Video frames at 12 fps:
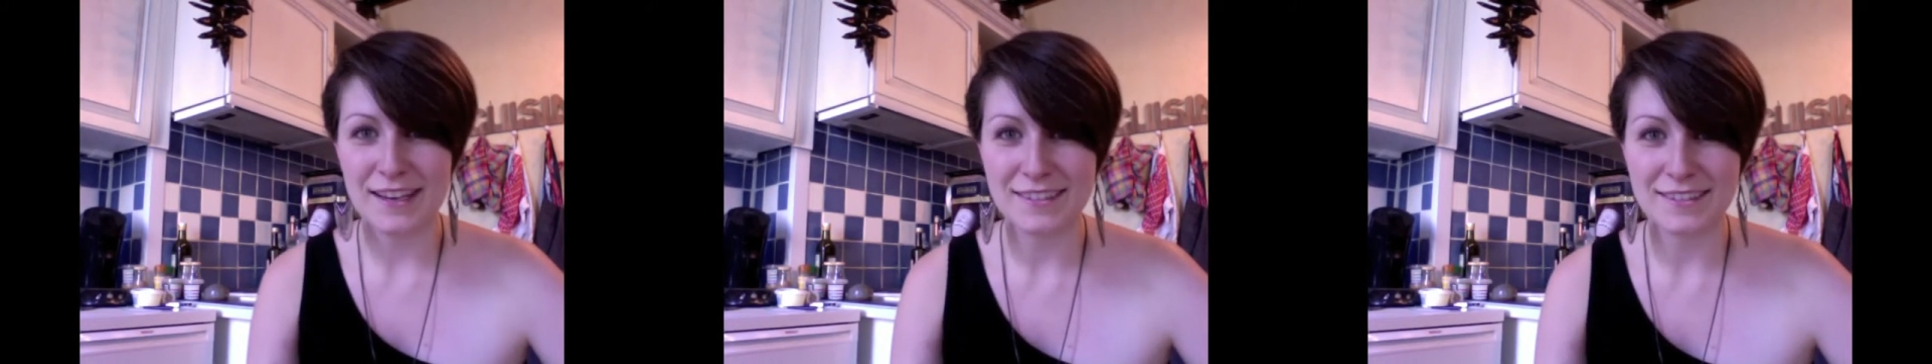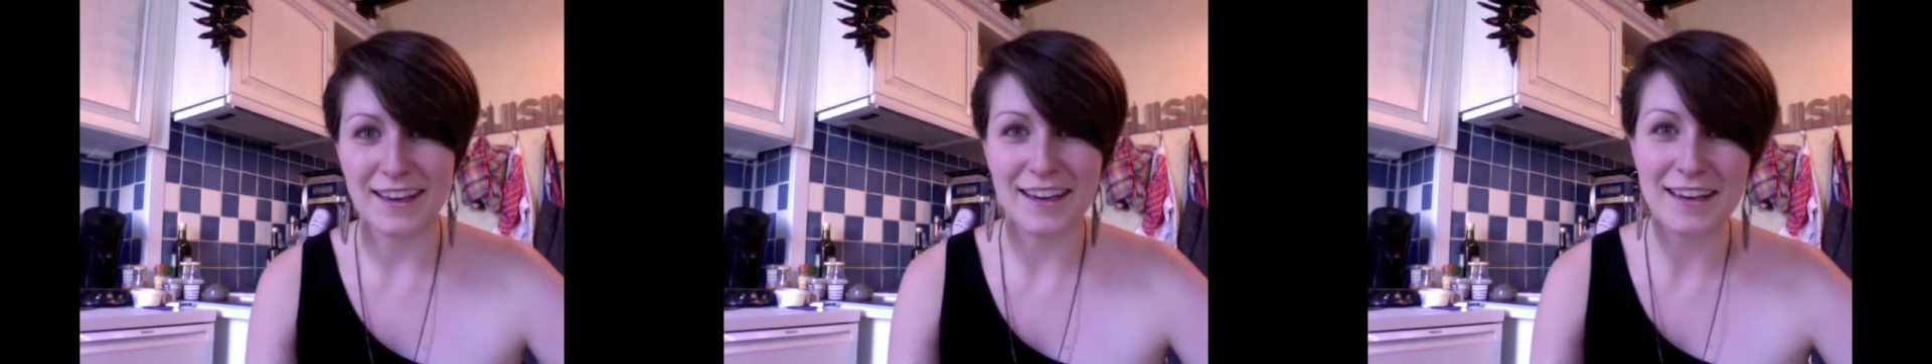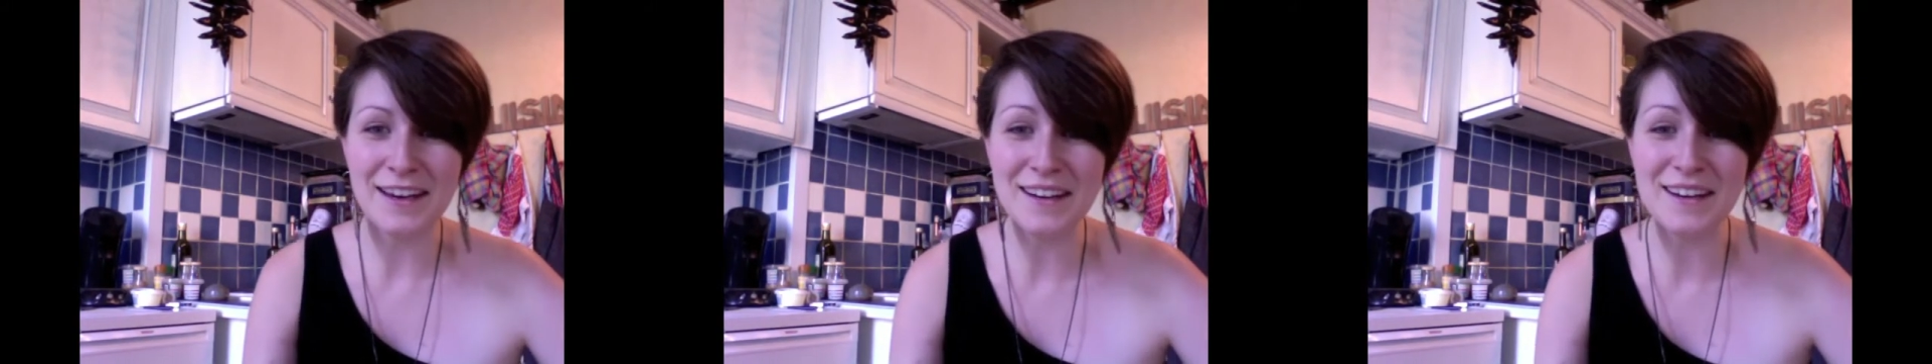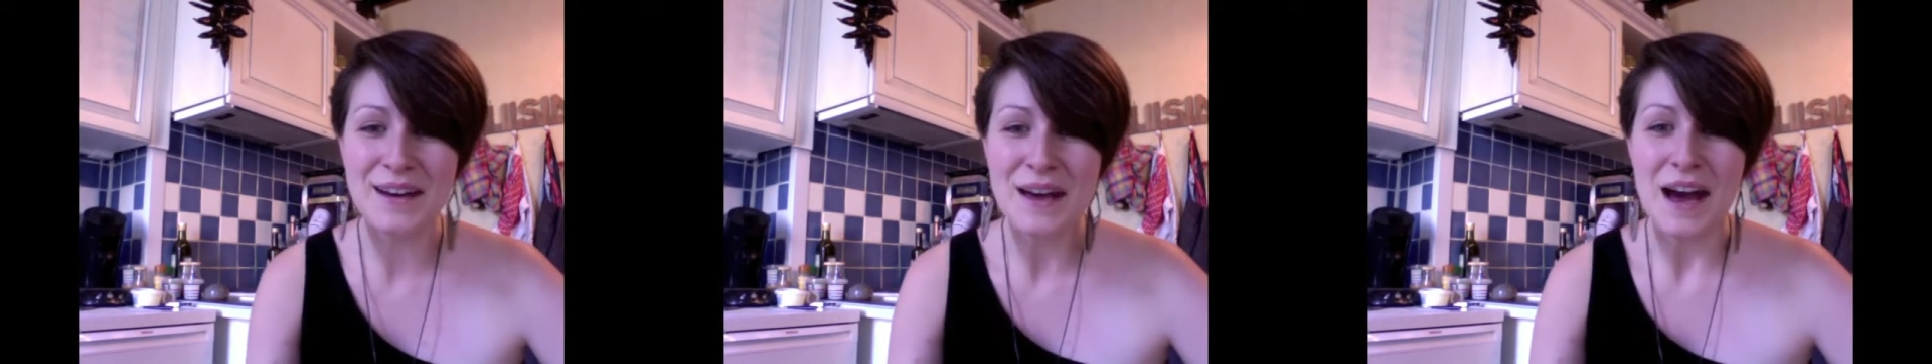Like,
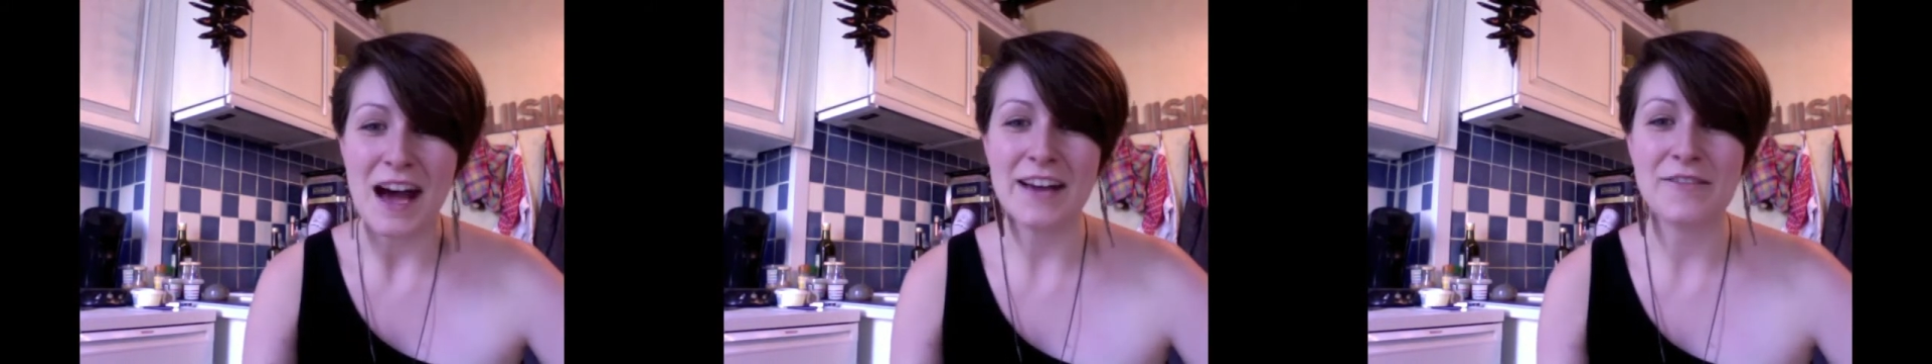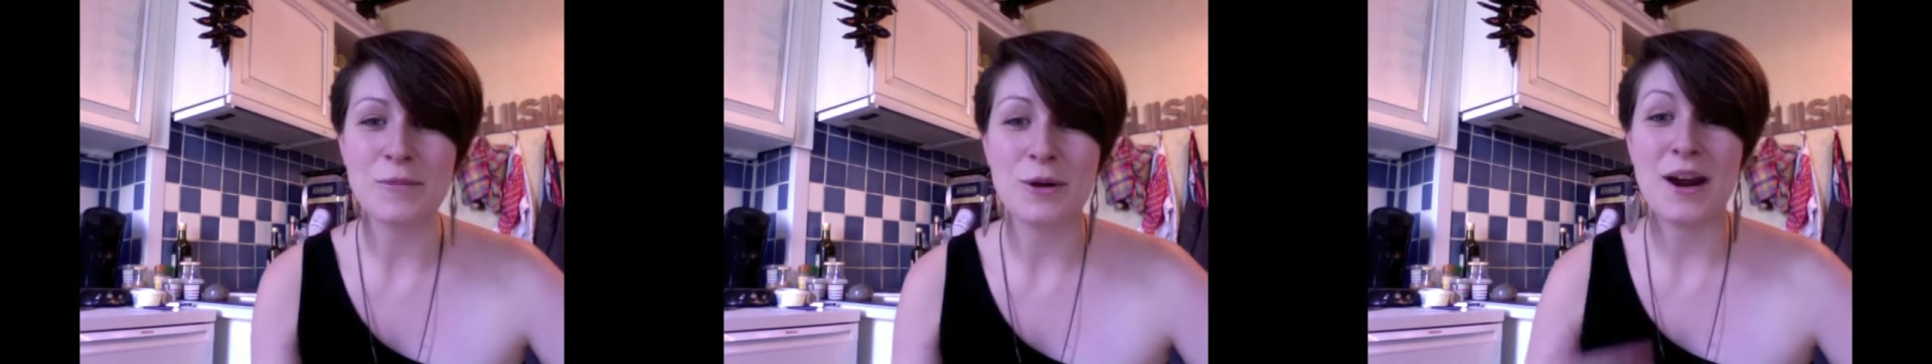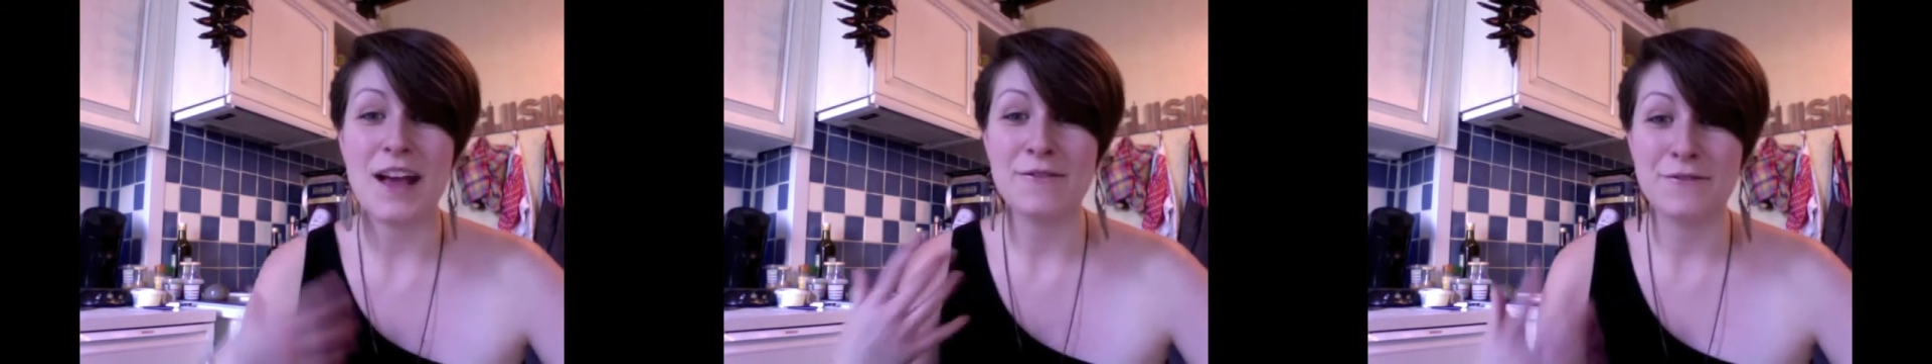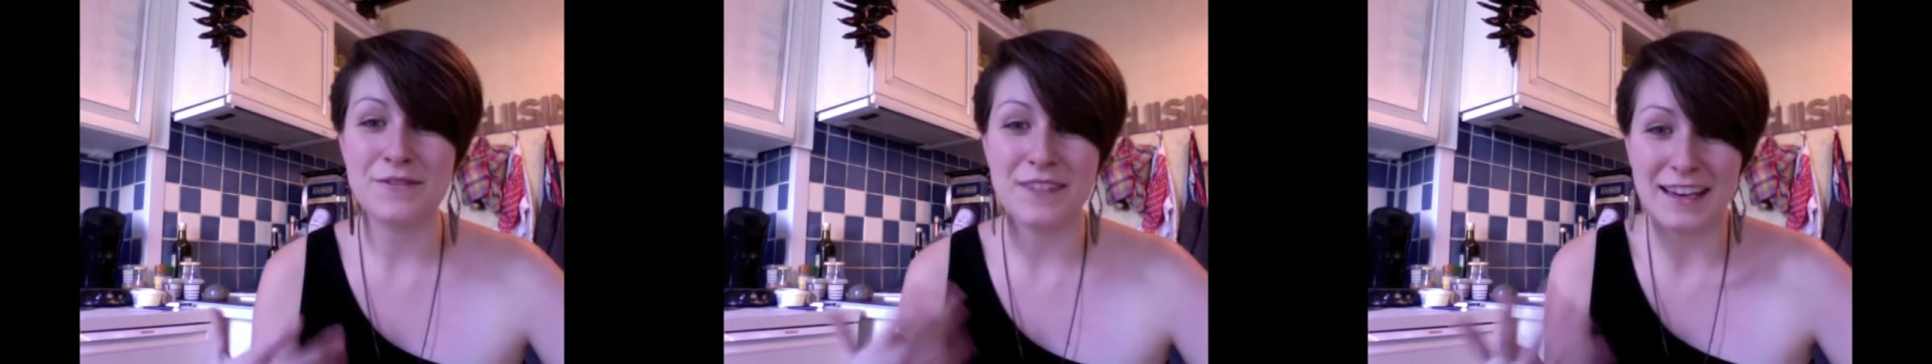I have more,
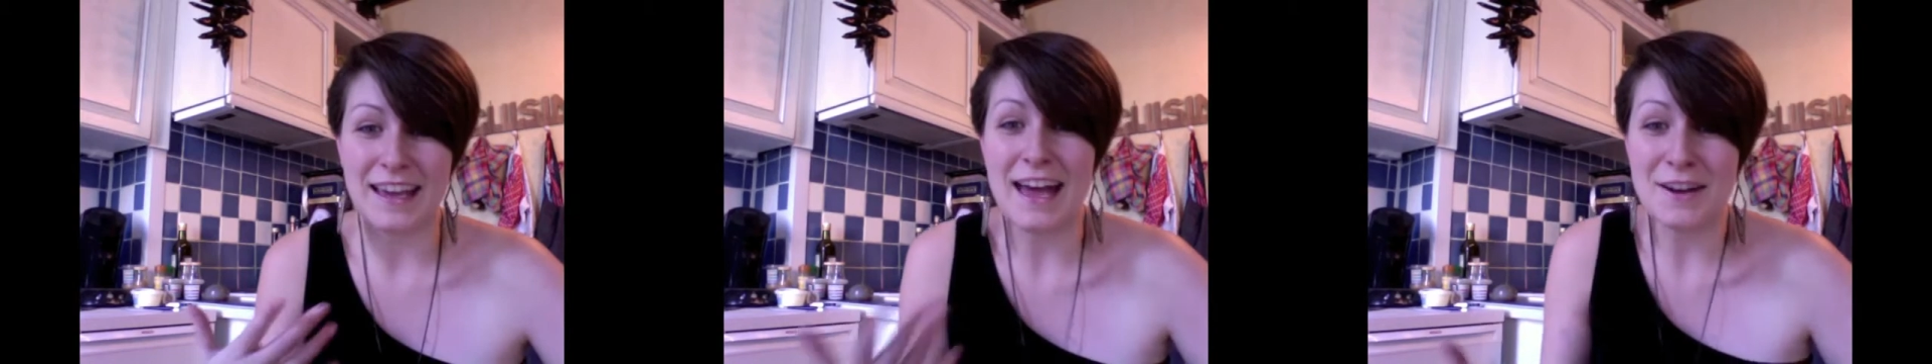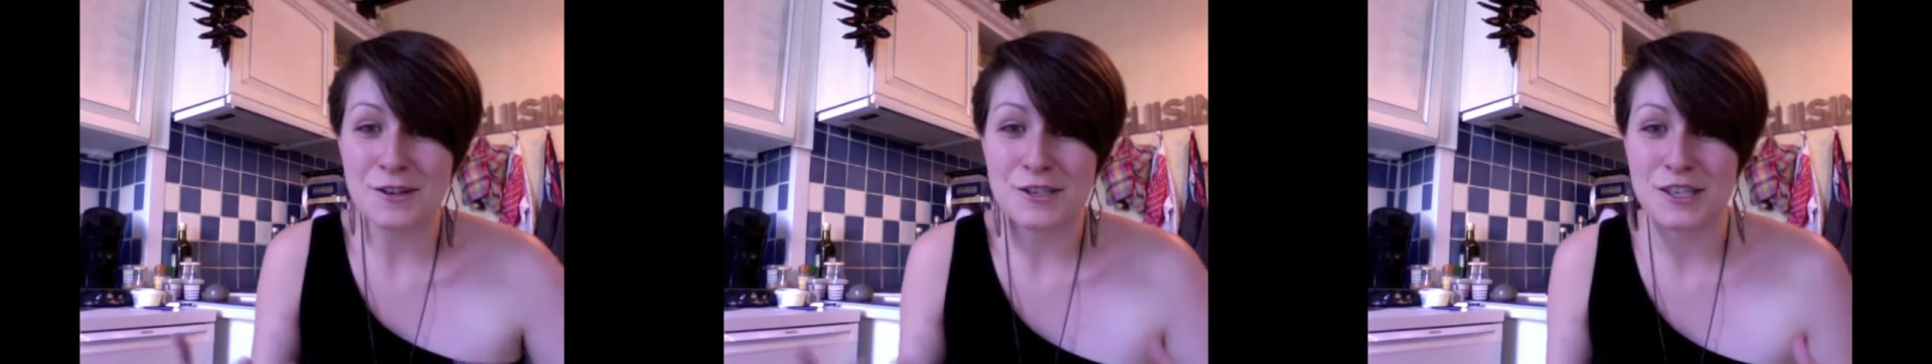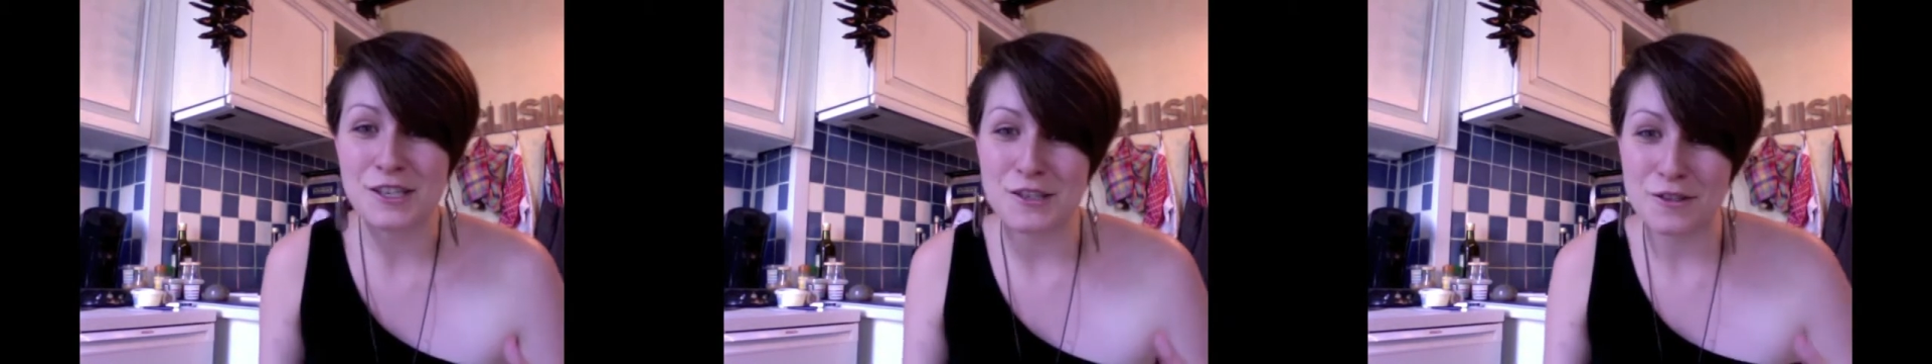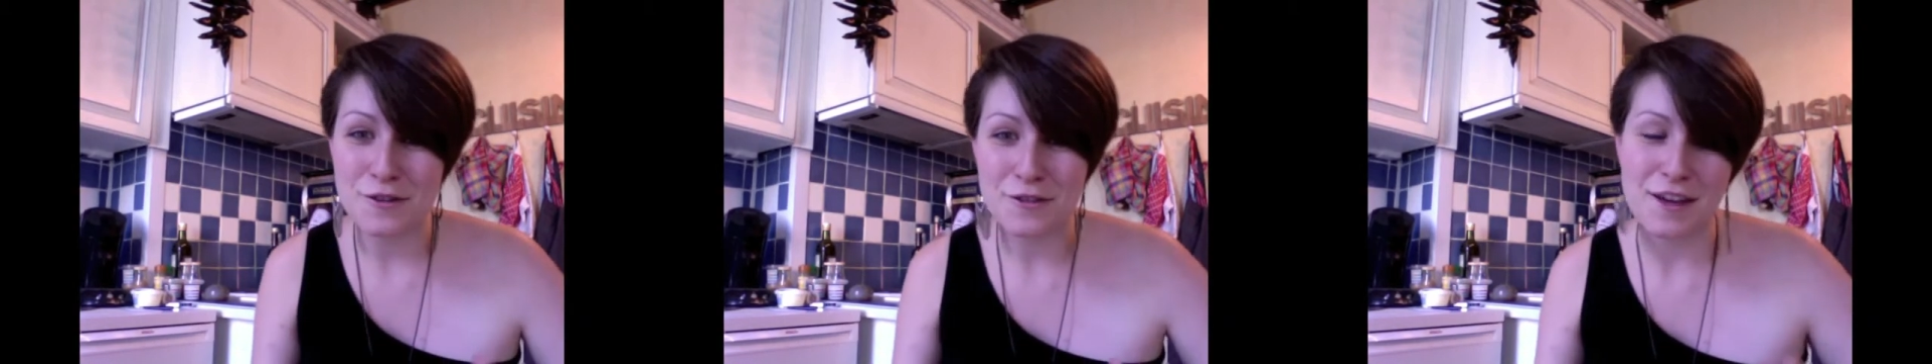like, energy to
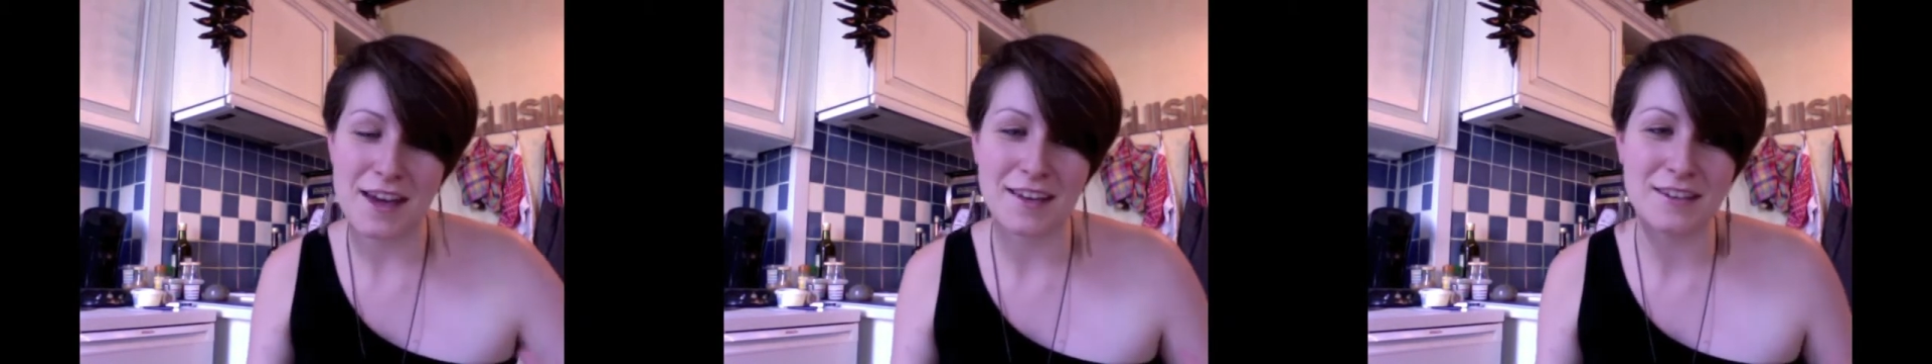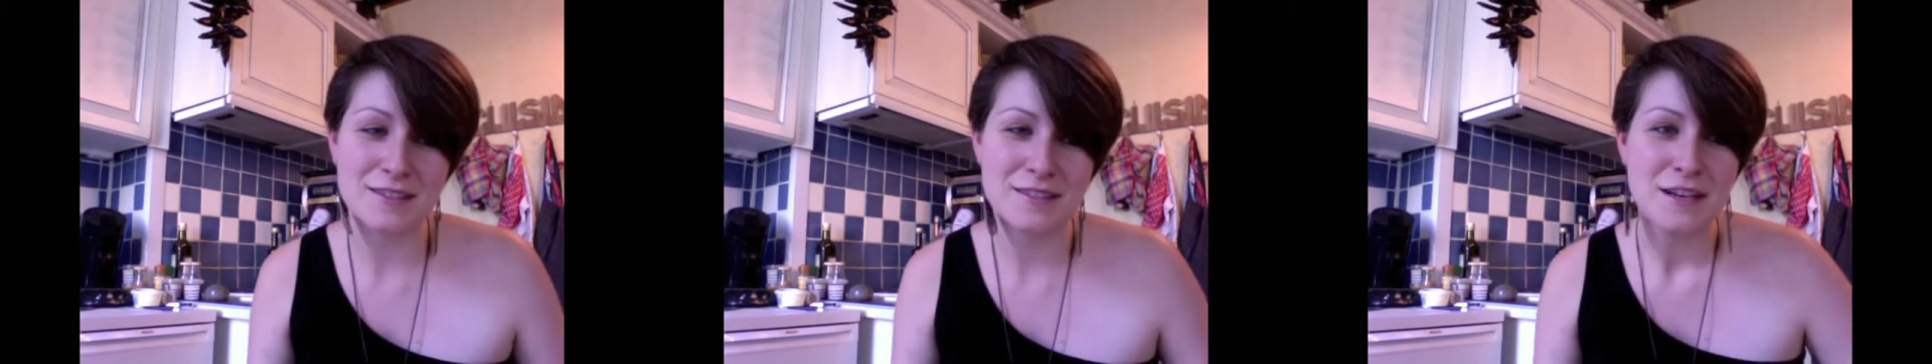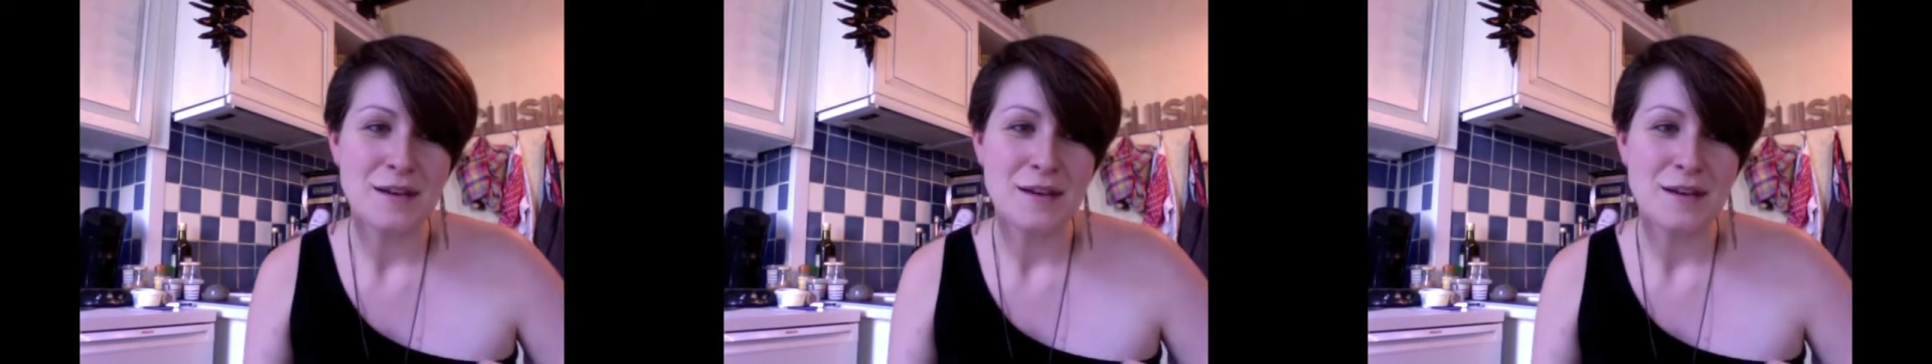do things,